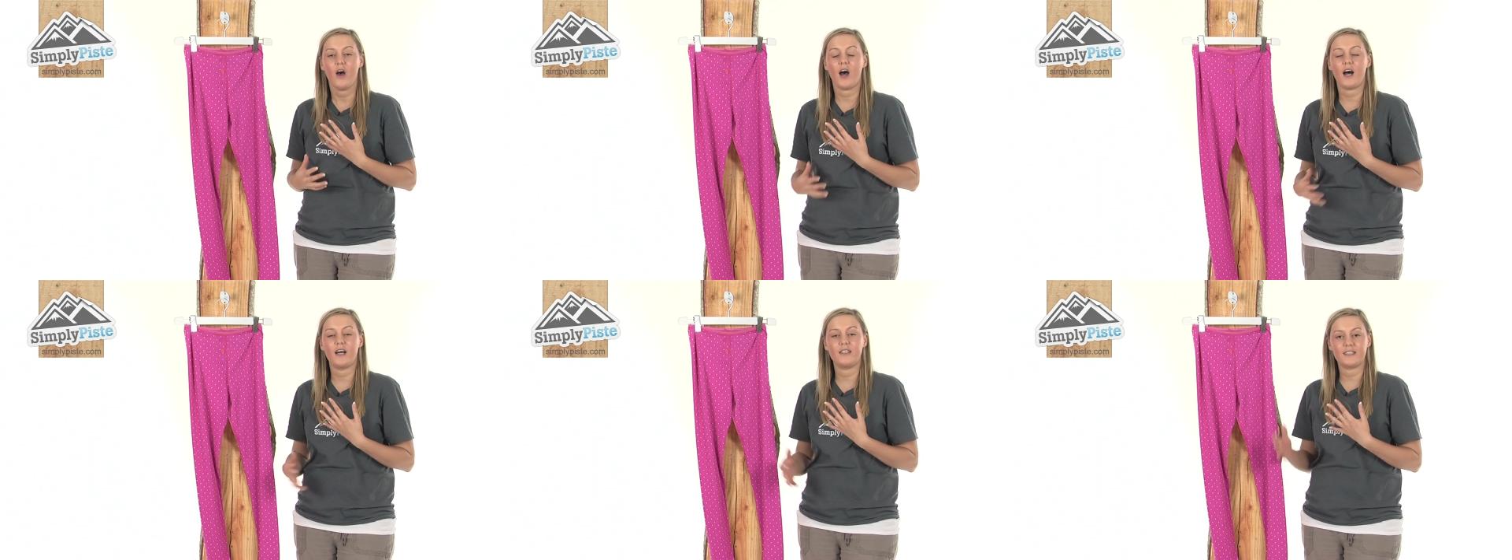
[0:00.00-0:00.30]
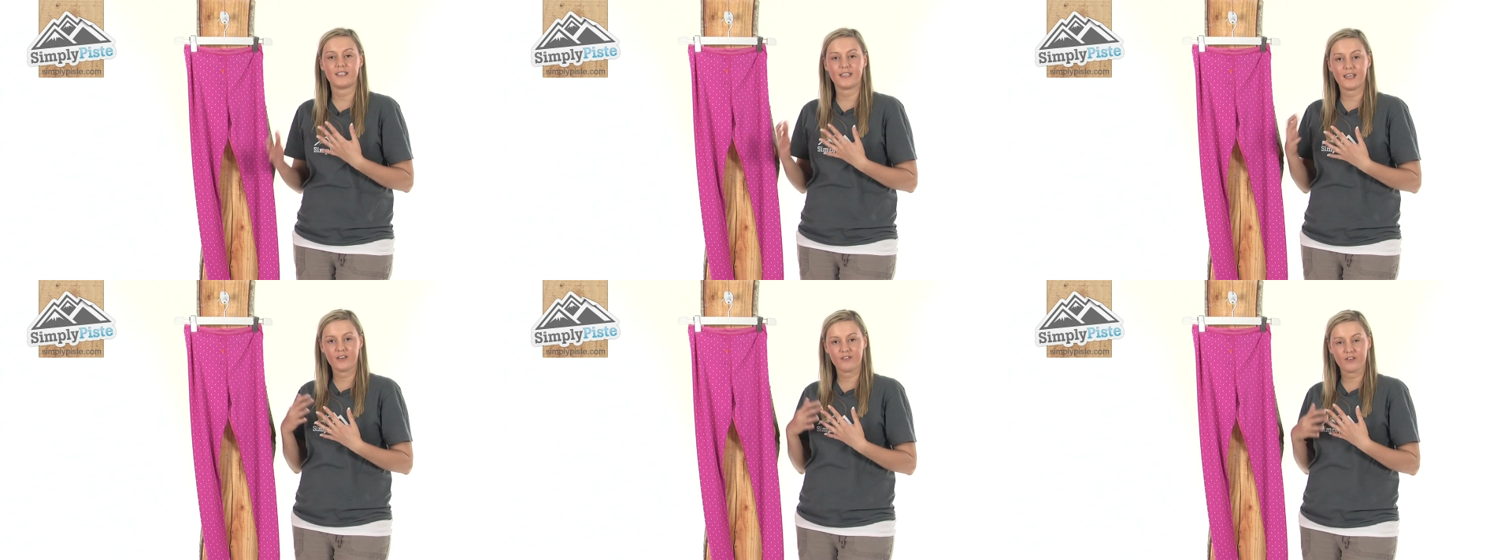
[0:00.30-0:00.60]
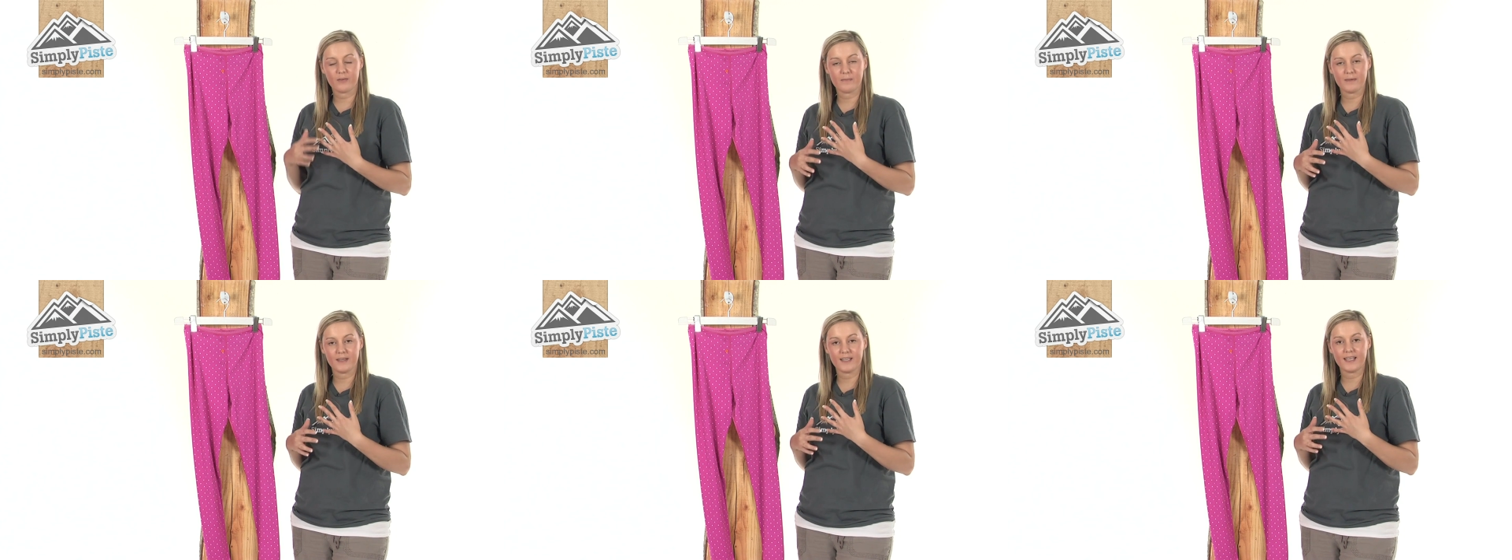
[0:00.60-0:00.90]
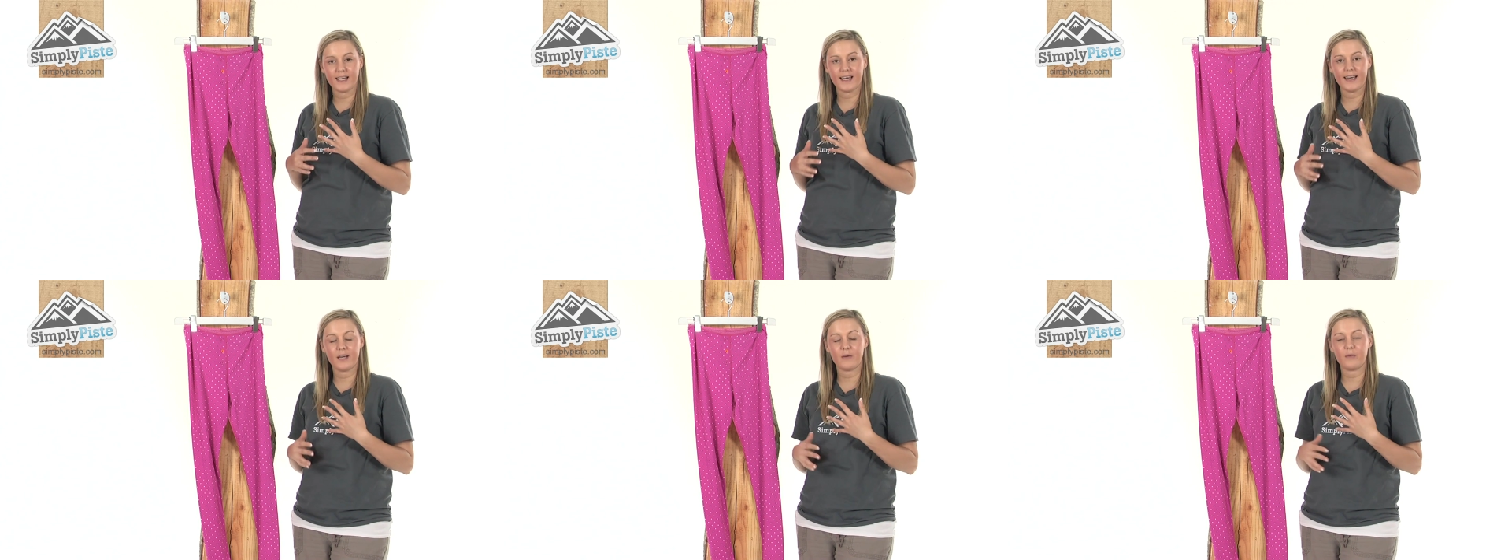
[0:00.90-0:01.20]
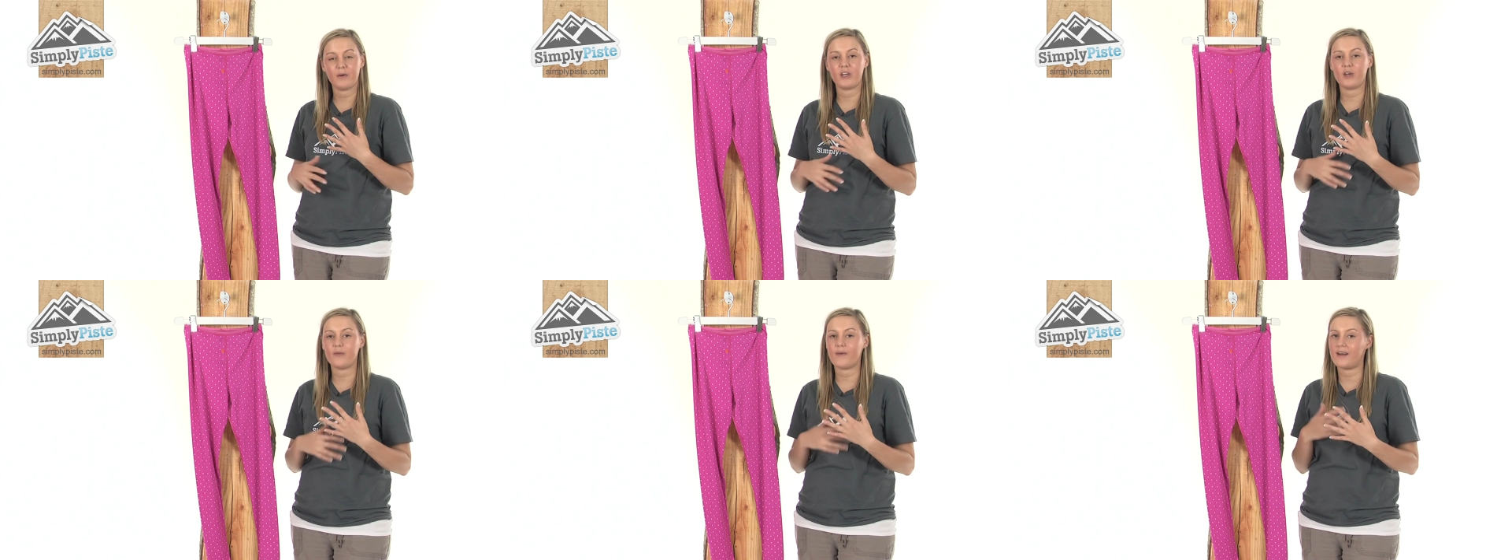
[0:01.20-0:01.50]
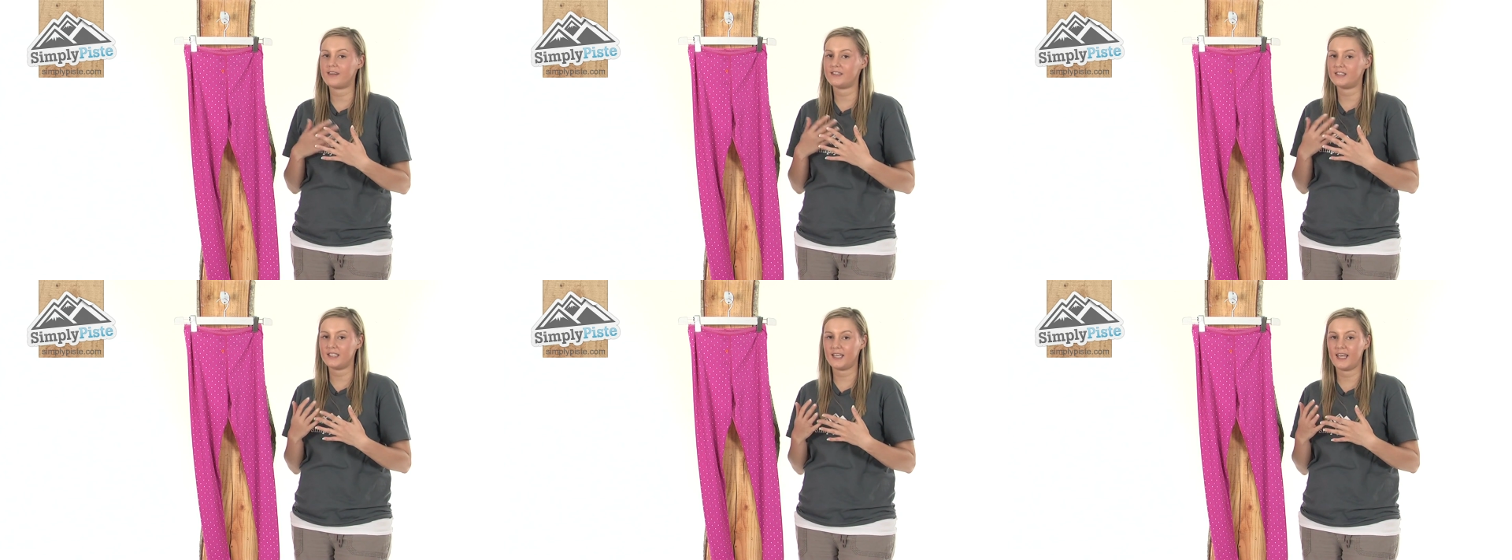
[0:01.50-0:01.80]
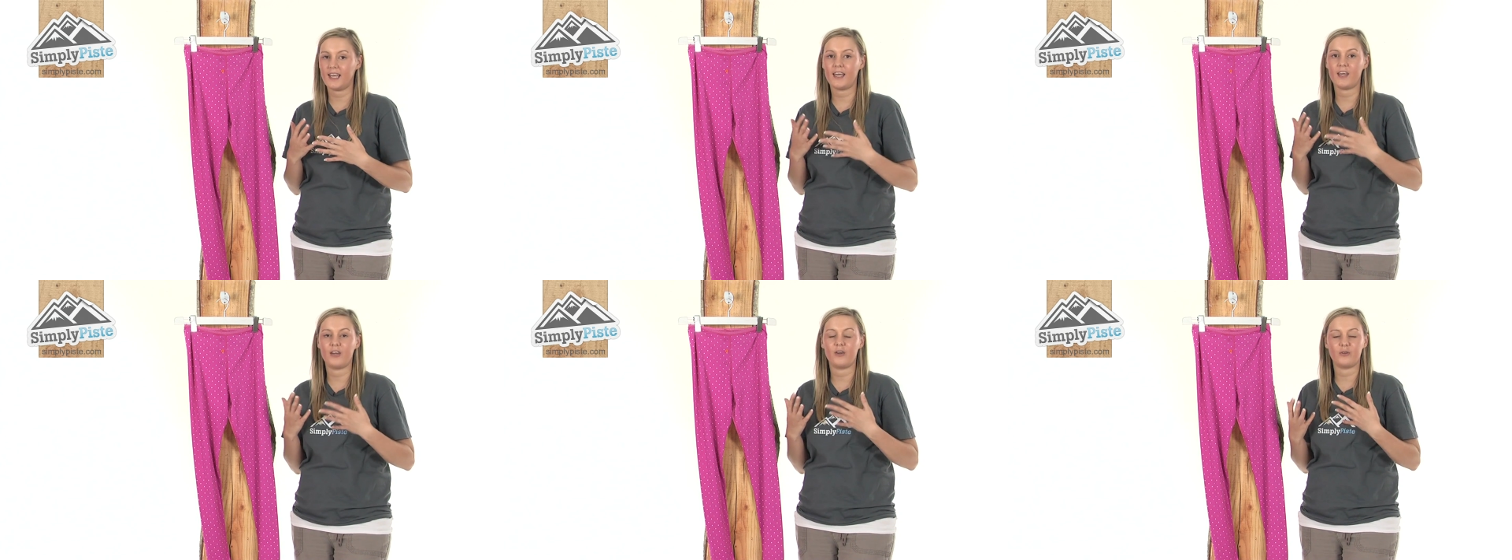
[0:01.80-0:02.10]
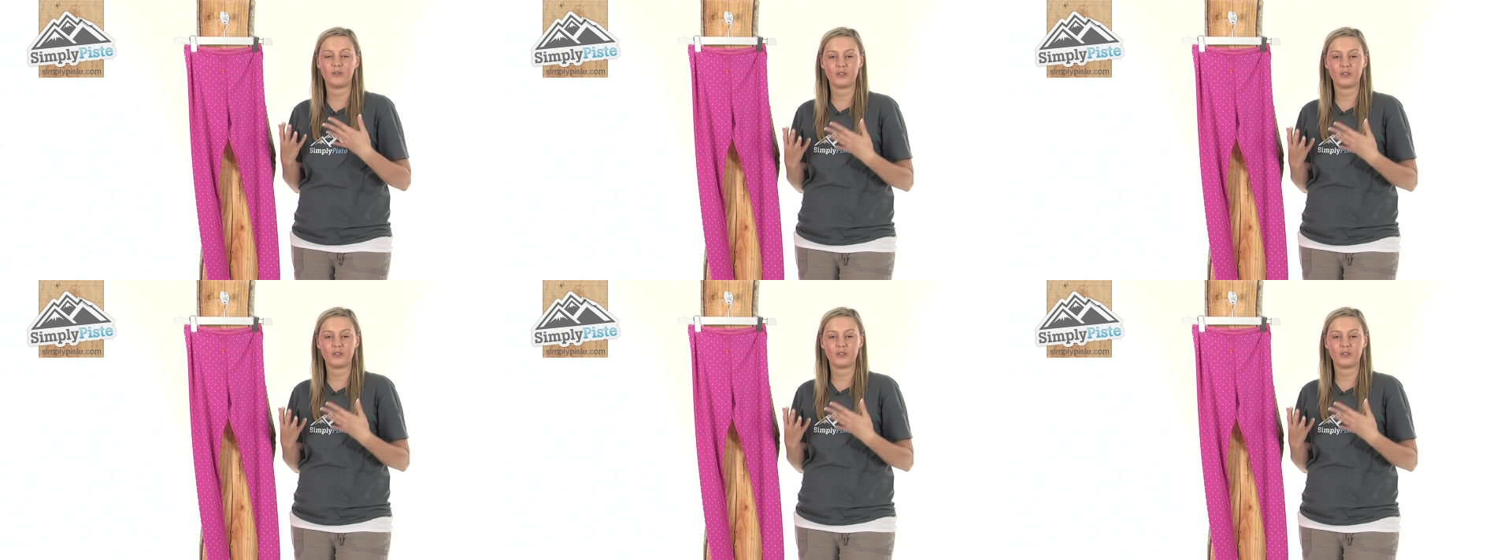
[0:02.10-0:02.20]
underneath a mid layer when you're out skiing